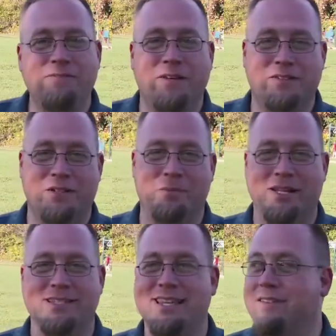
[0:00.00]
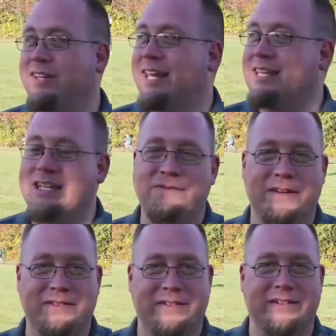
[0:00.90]
filter, but instead of an ND
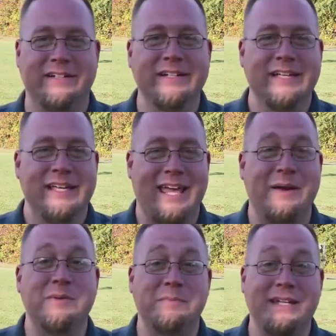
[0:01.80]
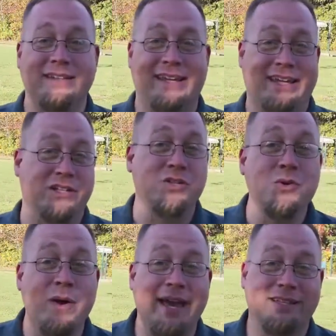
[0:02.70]
filter, it would be like a
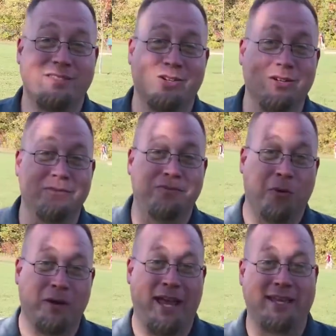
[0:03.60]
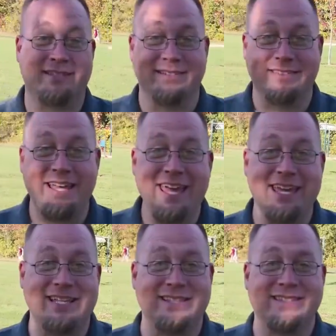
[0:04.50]
2X or a 4X
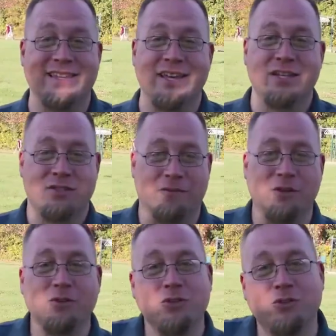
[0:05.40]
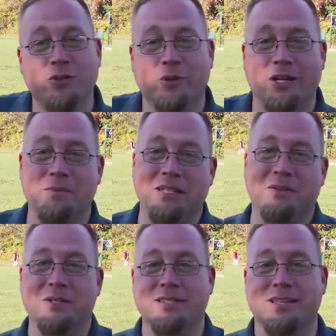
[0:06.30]
lens. So if you knew you were gonna be
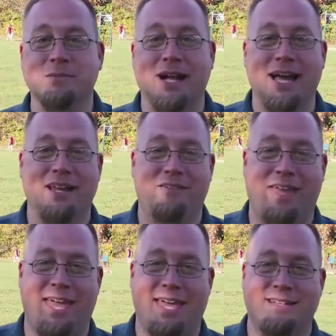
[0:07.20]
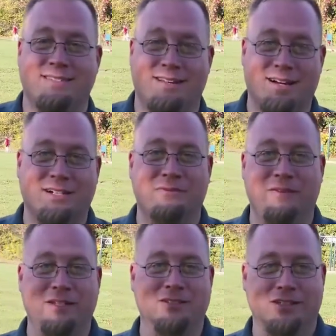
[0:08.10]
doing some kind of a soccer
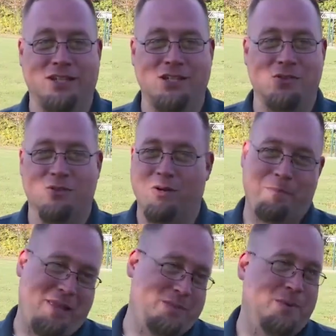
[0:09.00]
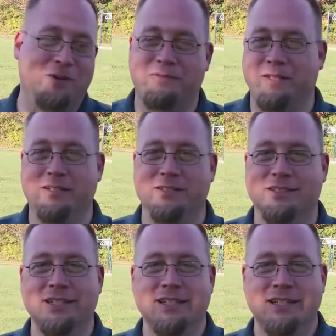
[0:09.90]
field or a baseball field,
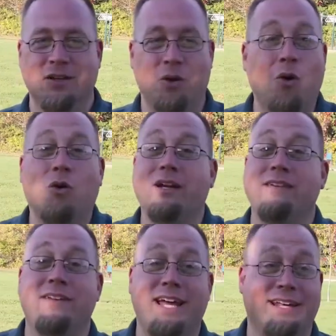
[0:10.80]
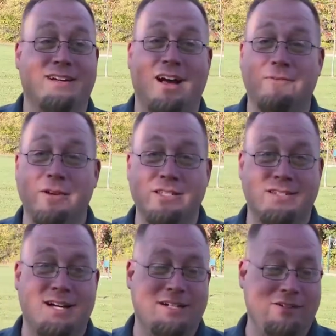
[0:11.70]
or even at a conference
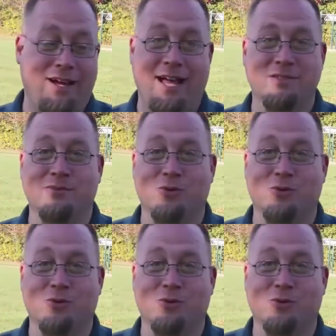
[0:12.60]
talk or a house of